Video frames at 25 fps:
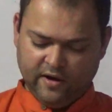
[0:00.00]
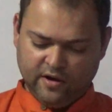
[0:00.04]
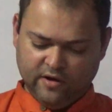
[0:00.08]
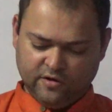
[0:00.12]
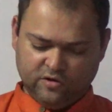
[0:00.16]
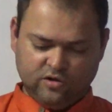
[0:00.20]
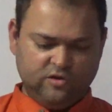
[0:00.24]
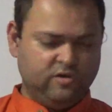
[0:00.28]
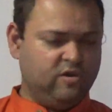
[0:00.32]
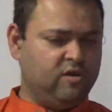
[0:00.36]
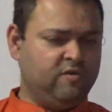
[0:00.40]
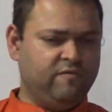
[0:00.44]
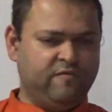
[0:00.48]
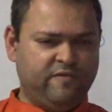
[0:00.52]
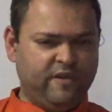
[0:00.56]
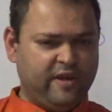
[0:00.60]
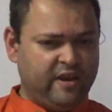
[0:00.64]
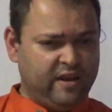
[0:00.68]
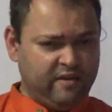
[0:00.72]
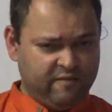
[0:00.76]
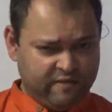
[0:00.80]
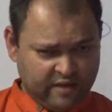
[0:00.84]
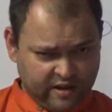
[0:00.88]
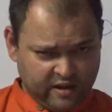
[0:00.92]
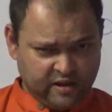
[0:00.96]
So
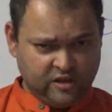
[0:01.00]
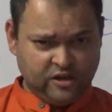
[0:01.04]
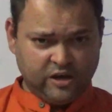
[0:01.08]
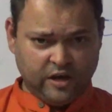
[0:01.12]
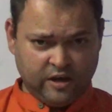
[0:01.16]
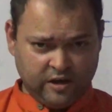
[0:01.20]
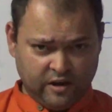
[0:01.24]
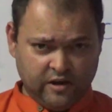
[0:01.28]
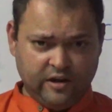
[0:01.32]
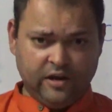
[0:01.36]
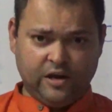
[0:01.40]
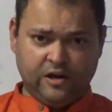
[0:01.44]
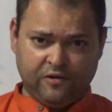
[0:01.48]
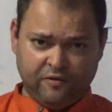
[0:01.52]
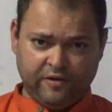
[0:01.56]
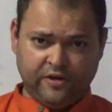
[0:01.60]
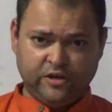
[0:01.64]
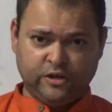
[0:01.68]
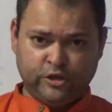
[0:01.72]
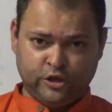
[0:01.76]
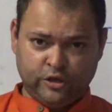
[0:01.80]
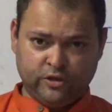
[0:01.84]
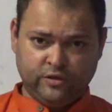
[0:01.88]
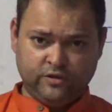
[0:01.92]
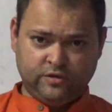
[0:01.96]
very, very generic
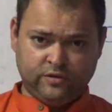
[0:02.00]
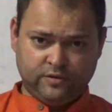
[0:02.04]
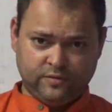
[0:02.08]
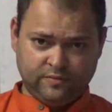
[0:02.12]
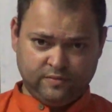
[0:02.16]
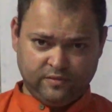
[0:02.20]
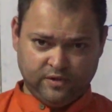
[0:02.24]
questions.